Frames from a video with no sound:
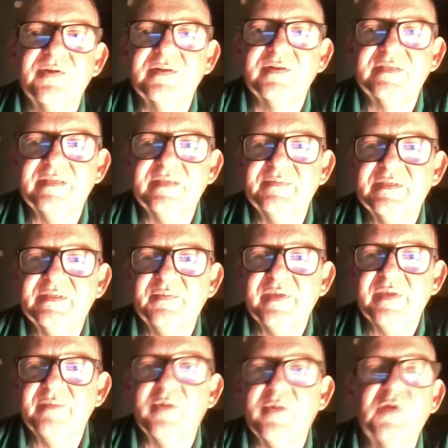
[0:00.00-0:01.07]
It seems to
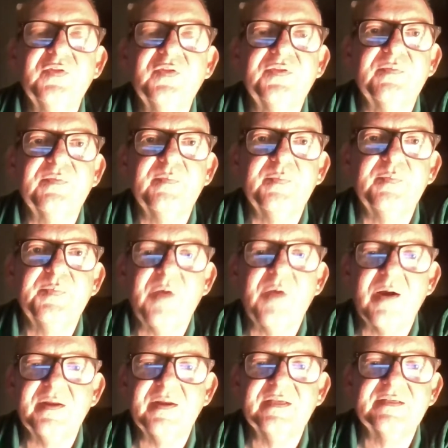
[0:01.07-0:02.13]
be both
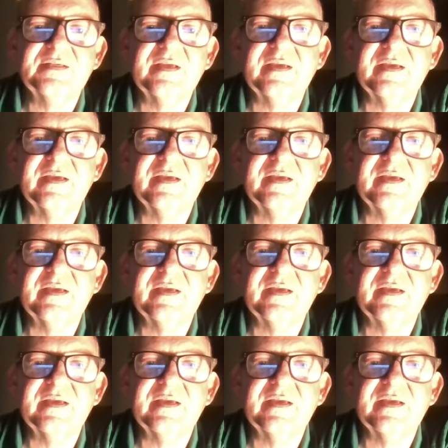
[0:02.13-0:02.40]
parties.